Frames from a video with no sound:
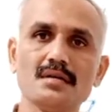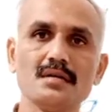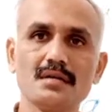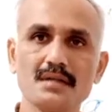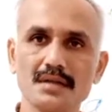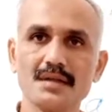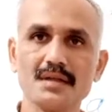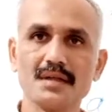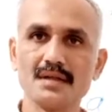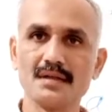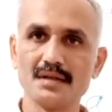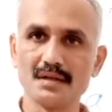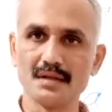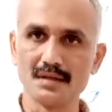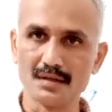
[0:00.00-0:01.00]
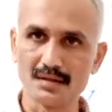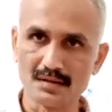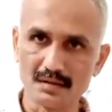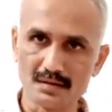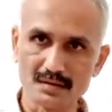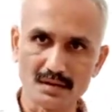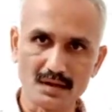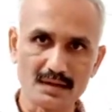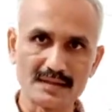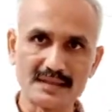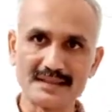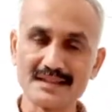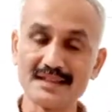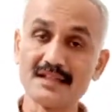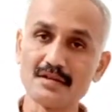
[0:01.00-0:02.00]
on
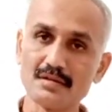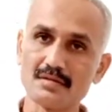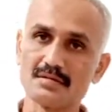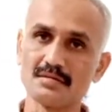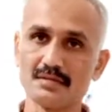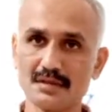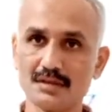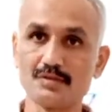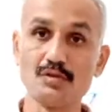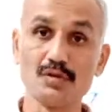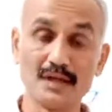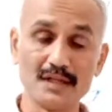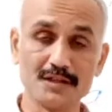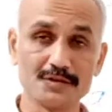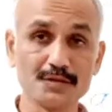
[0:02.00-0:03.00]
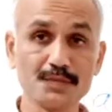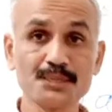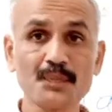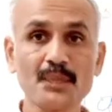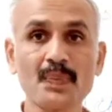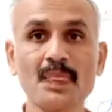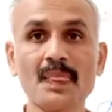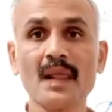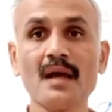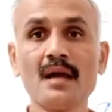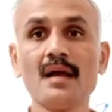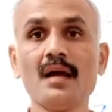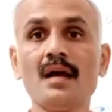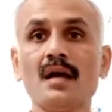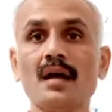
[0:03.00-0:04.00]
internet or in Google also.
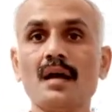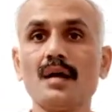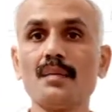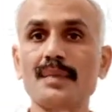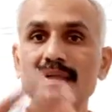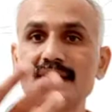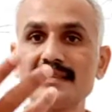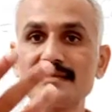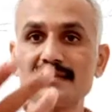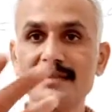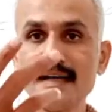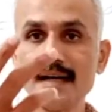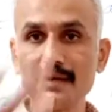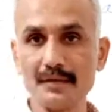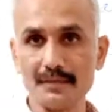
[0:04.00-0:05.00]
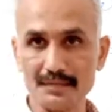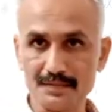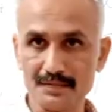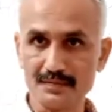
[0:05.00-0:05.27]
But this dove